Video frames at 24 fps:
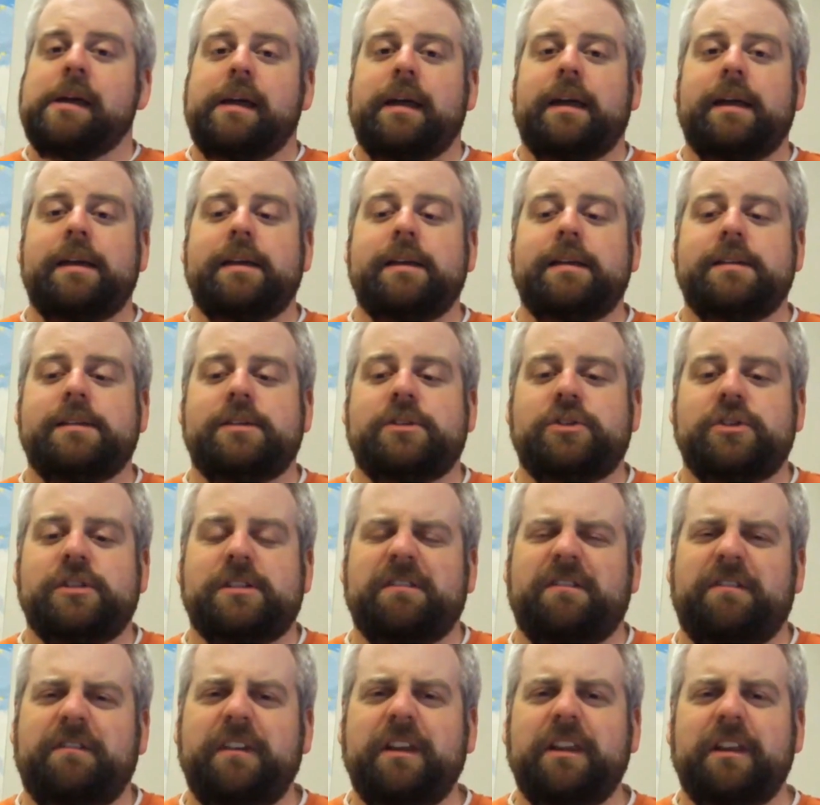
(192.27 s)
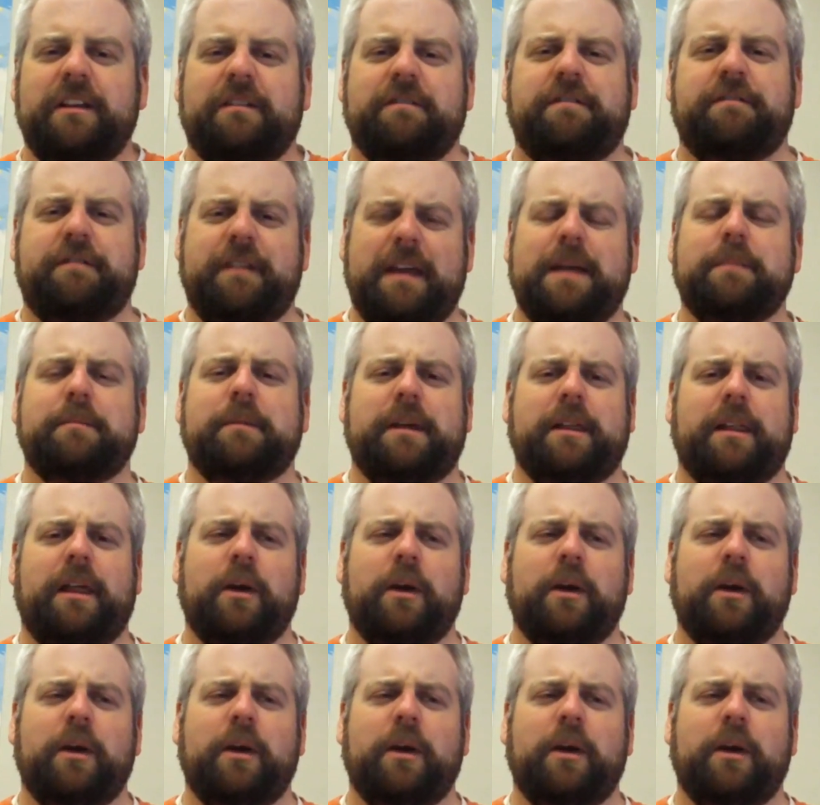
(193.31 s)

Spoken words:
is just a feeling of family.